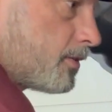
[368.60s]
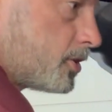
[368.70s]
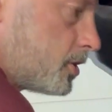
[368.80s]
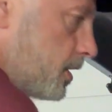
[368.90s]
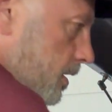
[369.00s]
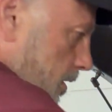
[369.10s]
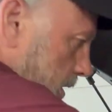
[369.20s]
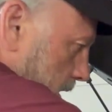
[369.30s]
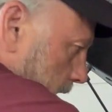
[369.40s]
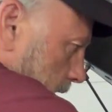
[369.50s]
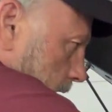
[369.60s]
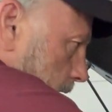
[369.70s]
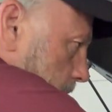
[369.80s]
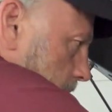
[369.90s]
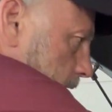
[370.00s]
the shield.
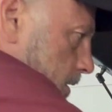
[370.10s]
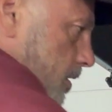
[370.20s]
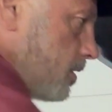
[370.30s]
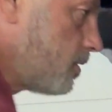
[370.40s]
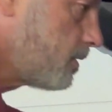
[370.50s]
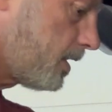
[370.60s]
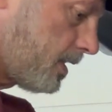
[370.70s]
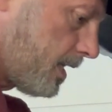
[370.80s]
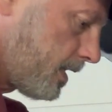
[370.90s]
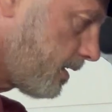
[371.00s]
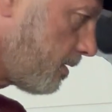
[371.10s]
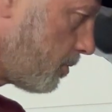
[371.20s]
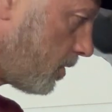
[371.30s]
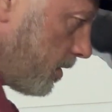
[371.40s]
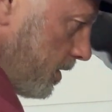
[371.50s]
Don't need that
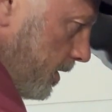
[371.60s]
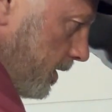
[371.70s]
anymore.